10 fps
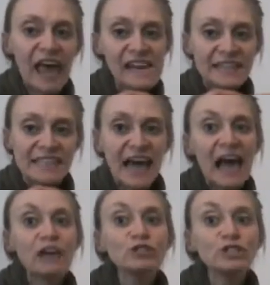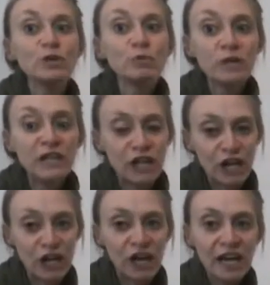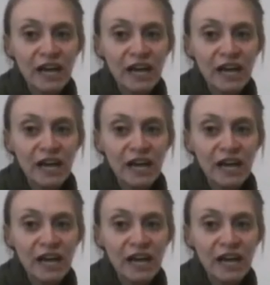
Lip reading: and it tells the reader